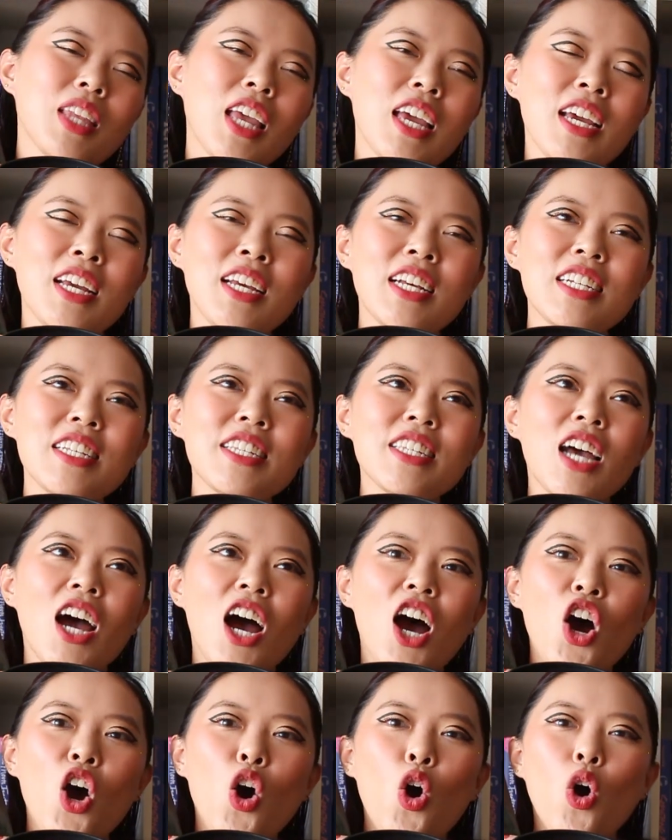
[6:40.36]
is
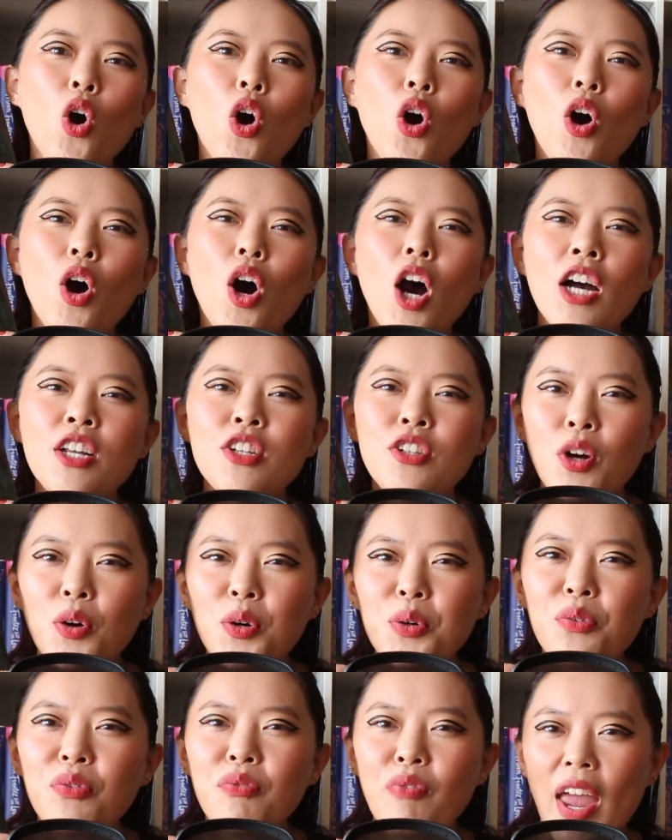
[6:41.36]
adult